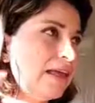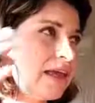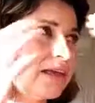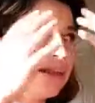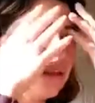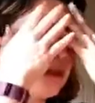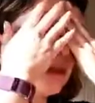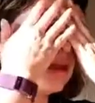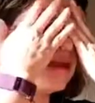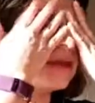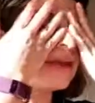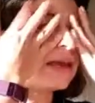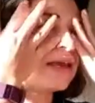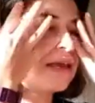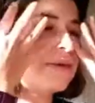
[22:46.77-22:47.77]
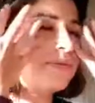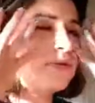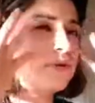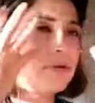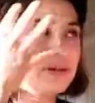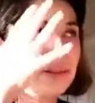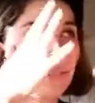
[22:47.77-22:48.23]
can give
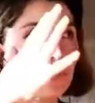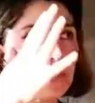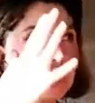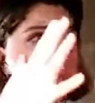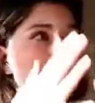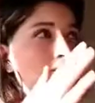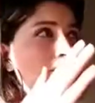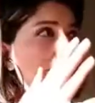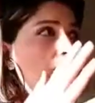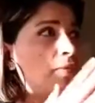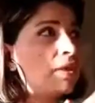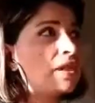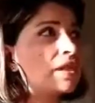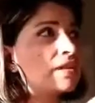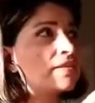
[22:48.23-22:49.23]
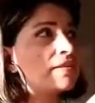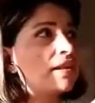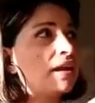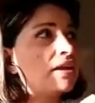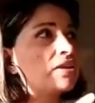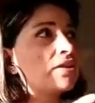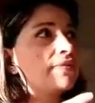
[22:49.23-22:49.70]
you, depends on which
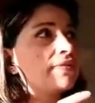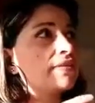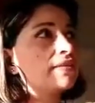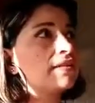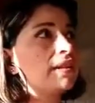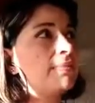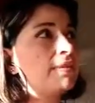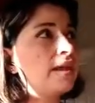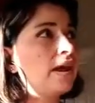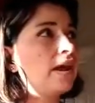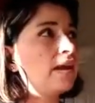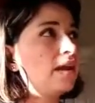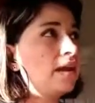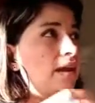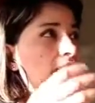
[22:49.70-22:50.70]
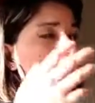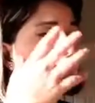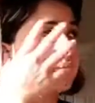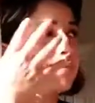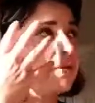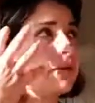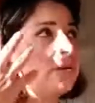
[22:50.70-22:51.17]
stage of sleep they are, it can
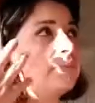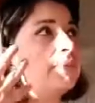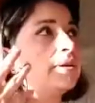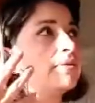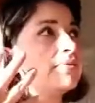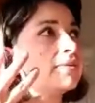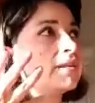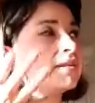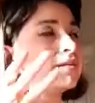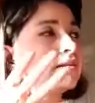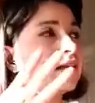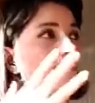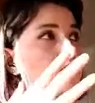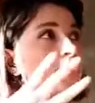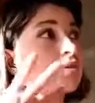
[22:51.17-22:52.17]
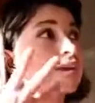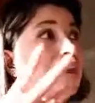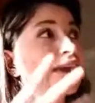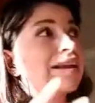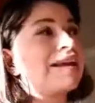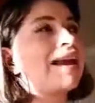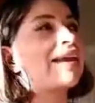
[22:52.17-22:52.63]
give you a little bit of sensation,
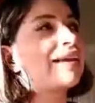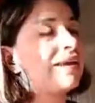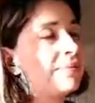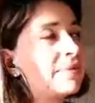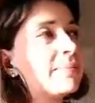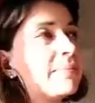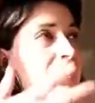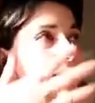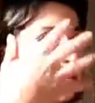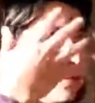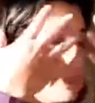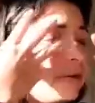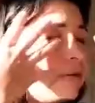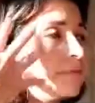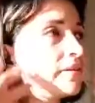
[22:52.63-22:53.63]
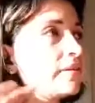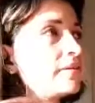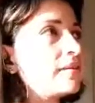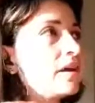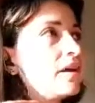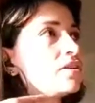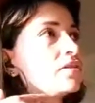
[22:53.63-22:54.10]
can give them a little bit of
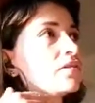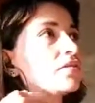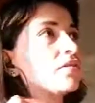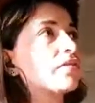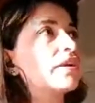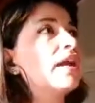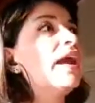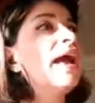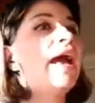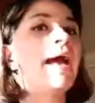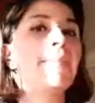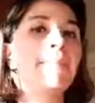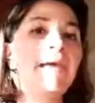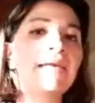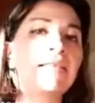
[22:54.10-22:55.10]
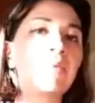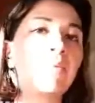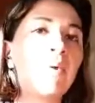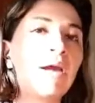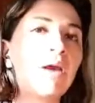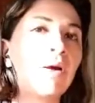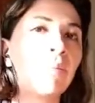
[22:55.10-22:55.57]
sensation, and make them
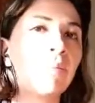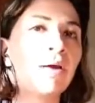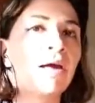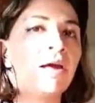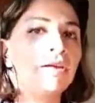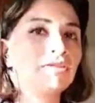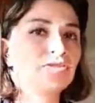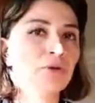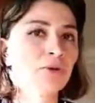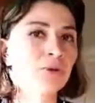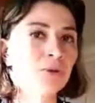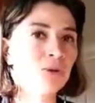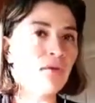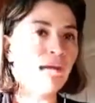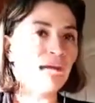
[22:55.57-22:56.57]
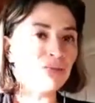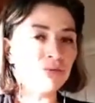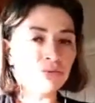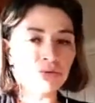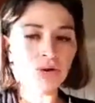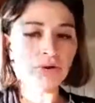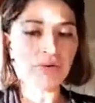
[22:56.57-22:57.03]
wake up. So I
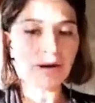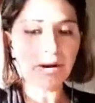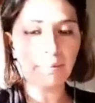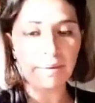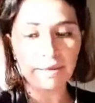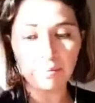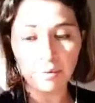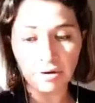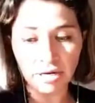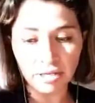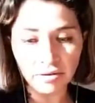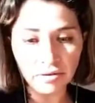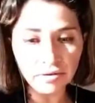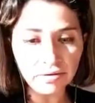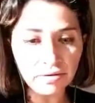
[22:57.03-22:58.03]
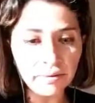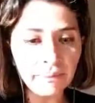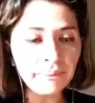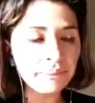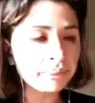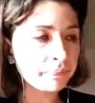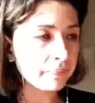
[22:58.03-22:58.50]
do not recommend monitors.
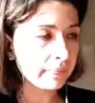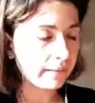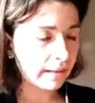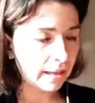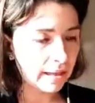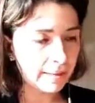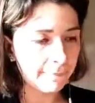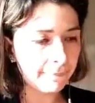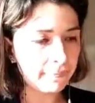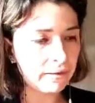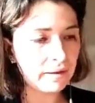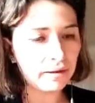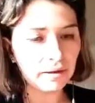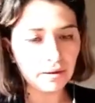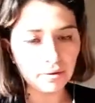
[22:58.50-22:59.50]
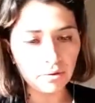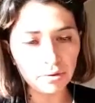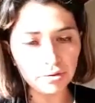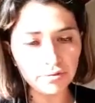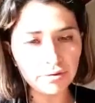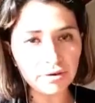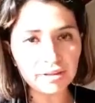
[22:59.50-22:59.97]

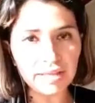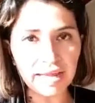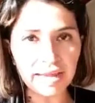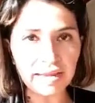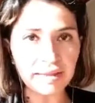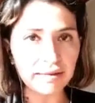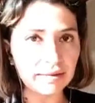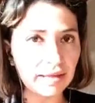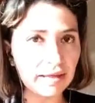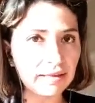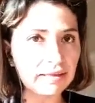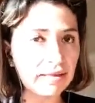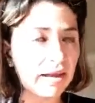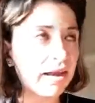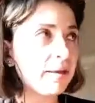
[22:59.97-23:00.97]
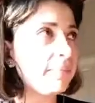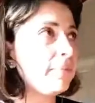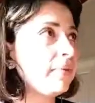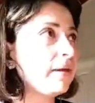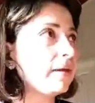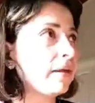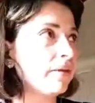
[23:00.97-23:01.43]
Good for daytime
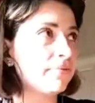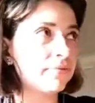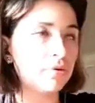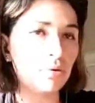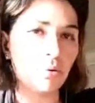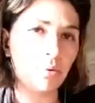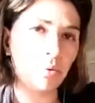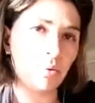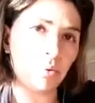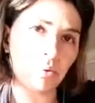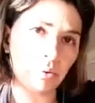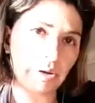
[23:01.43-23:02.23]
if your